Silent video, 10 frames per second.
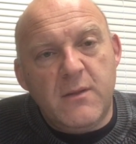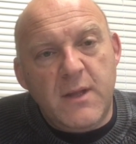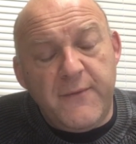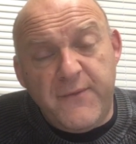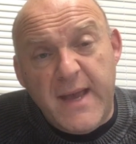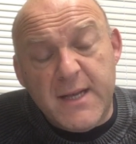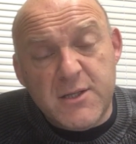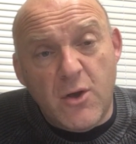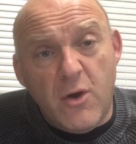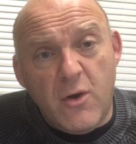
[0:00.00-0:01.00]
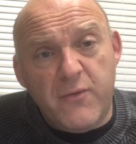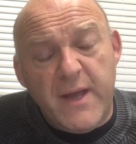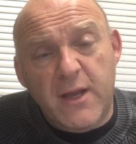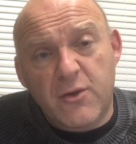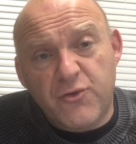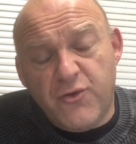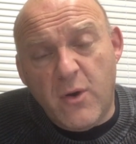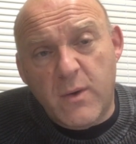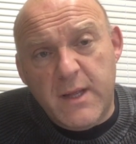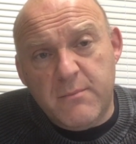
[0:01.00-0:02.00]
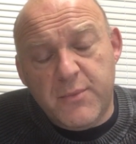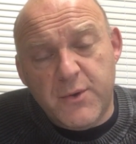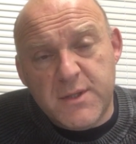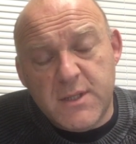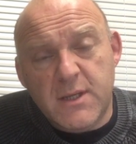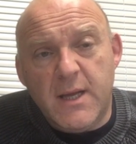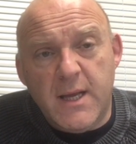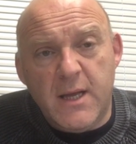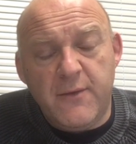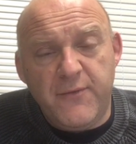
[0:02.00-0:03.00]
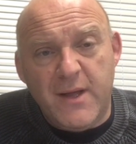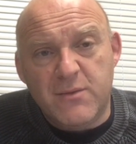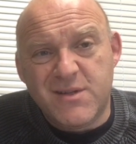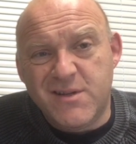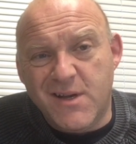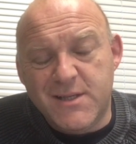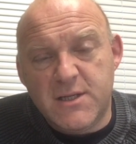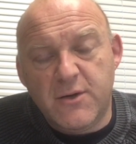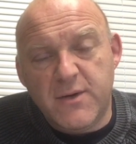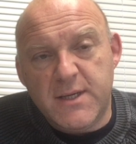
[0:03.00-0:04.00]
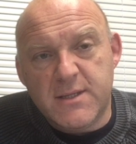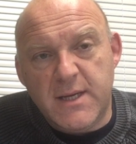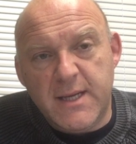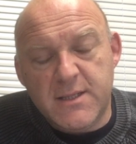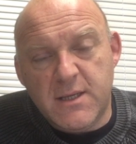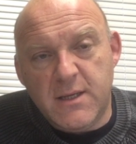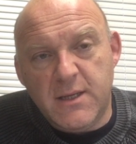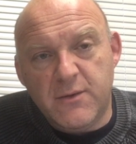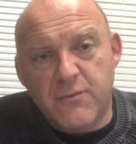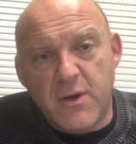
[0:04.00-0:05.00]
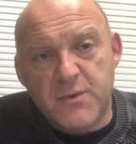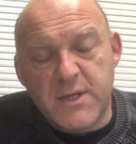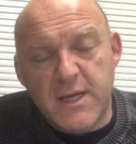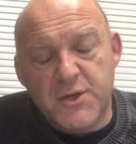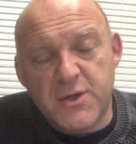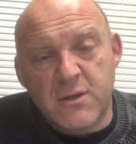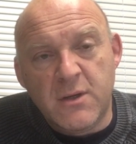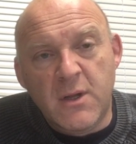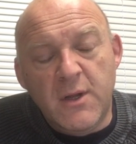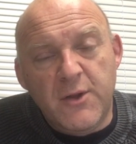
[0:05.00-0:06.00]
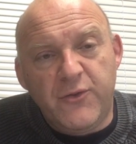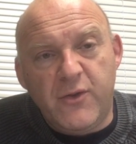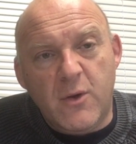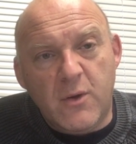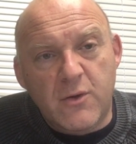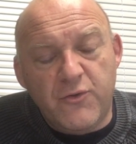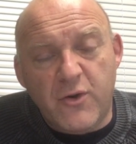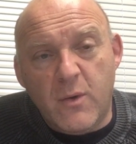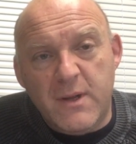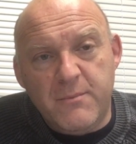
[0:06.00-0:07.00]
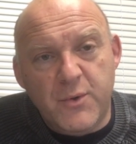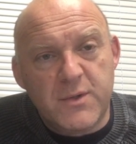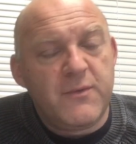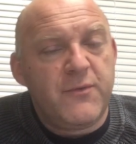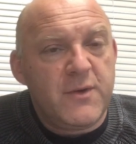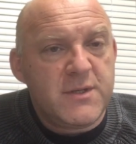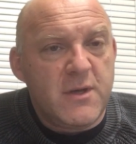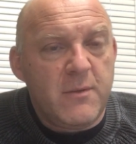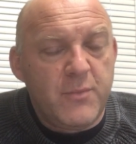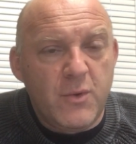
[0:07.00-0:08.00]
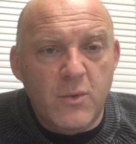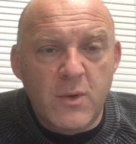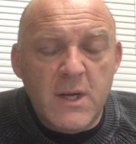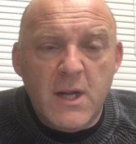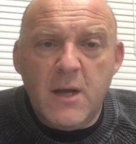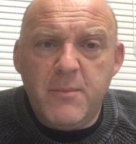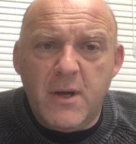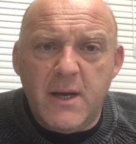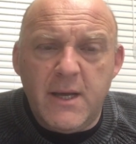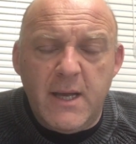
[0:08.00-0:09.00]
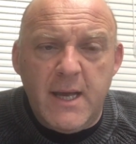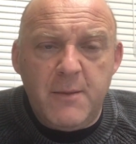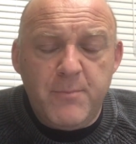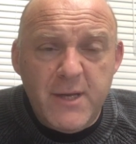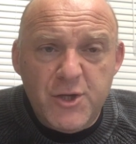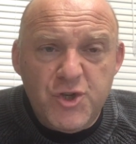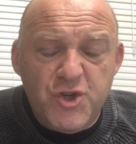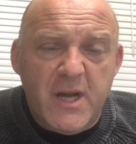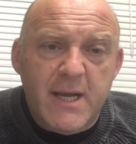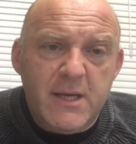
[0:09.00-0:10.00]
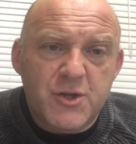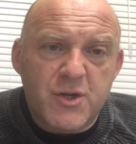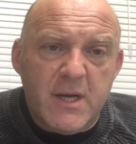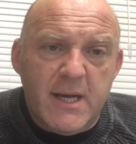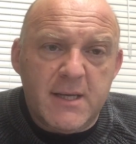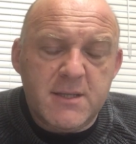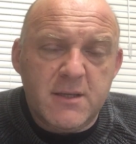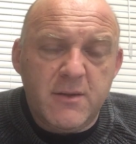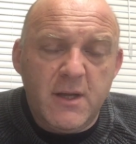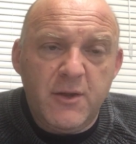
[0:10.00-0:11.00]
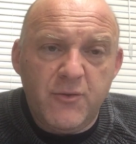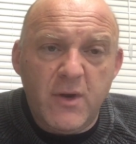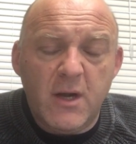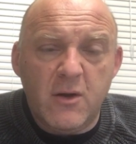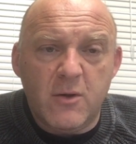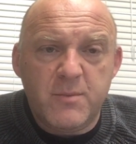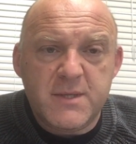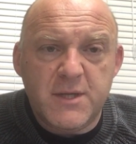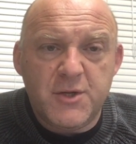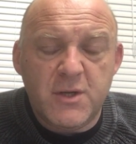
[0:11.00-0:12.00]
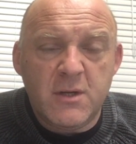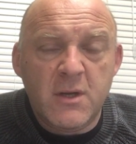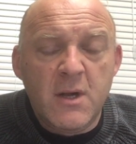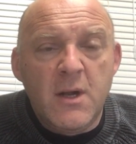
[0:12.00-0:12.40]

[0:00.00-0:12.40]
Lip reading: effect of a control input felt 90 degrees later in the rotation. So a control input, for example, by a pitch change at the 3 o'clock position